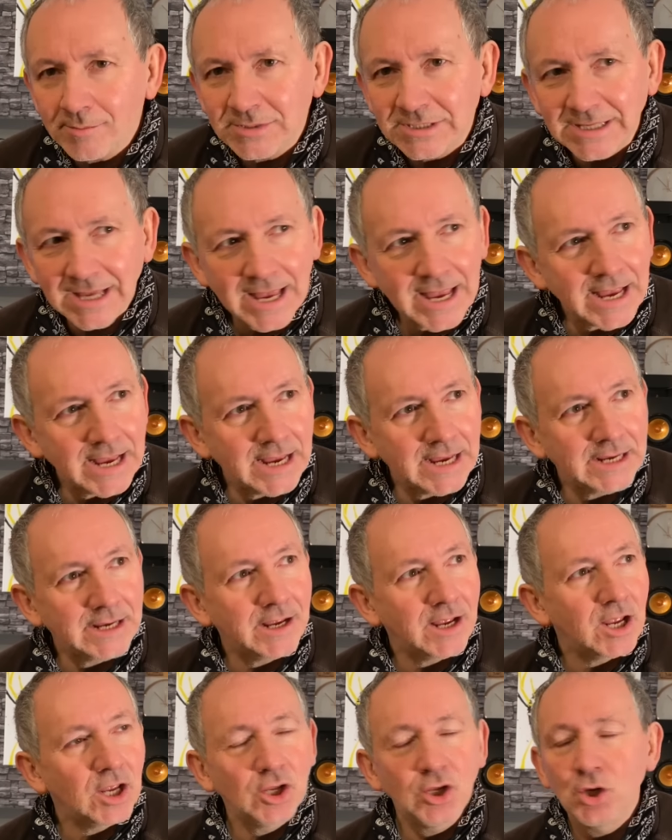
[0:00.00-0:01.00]

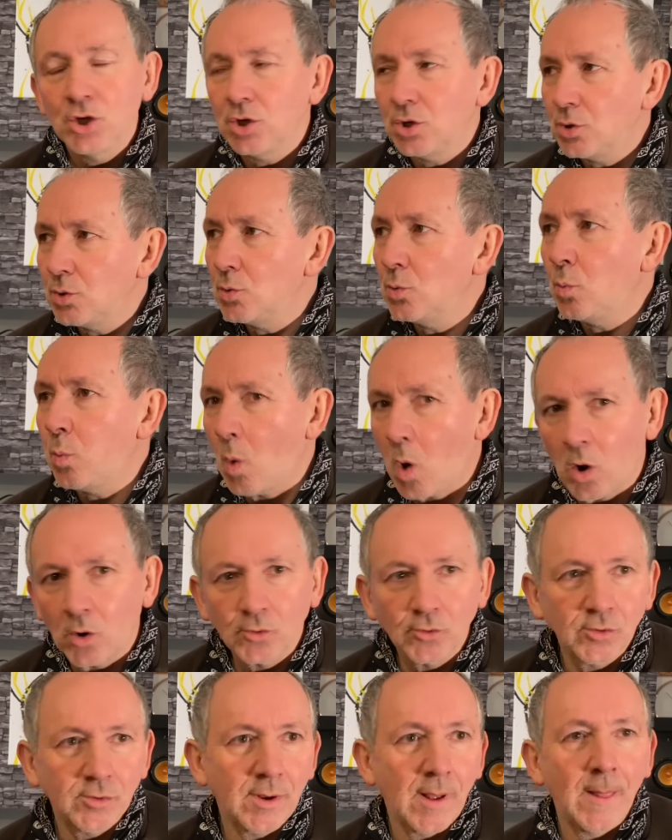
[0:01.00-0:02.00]
saying you
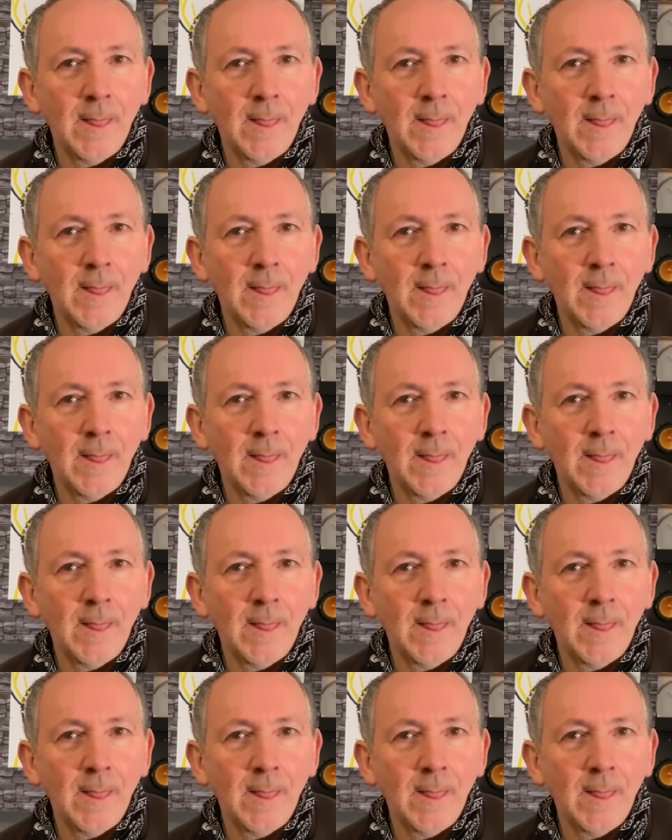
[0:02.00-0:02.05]
want